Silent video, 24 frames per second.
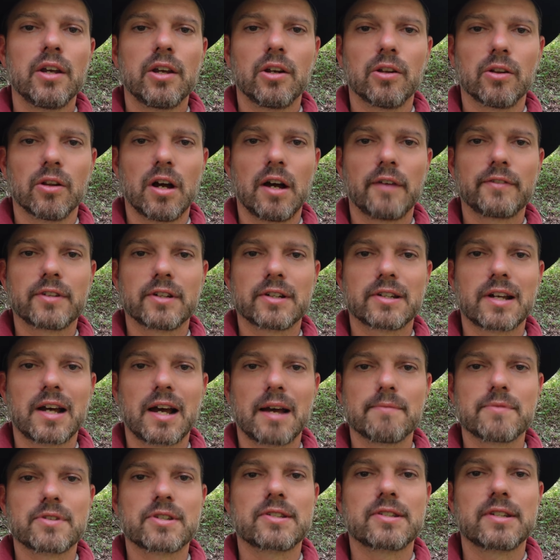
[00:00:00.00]
you'll
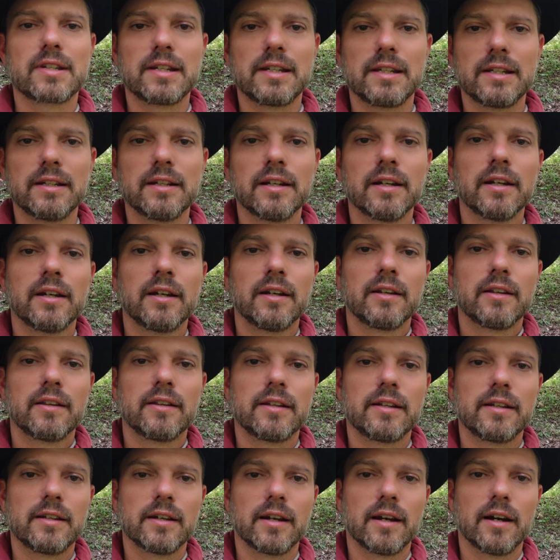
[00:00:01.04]
oftentimes see
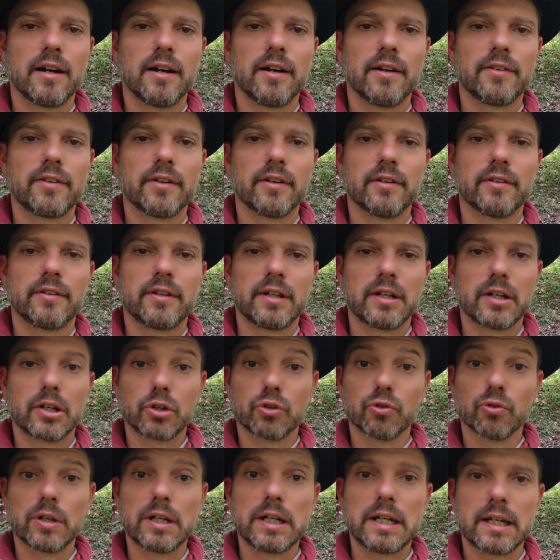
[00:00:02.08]
the, uh, the, the
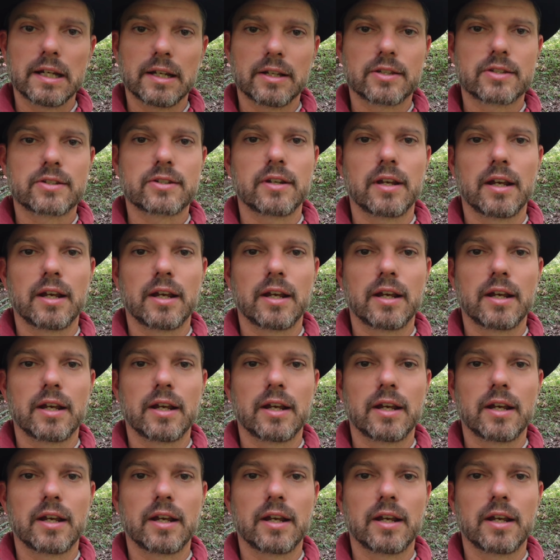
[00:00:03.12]
ingredients.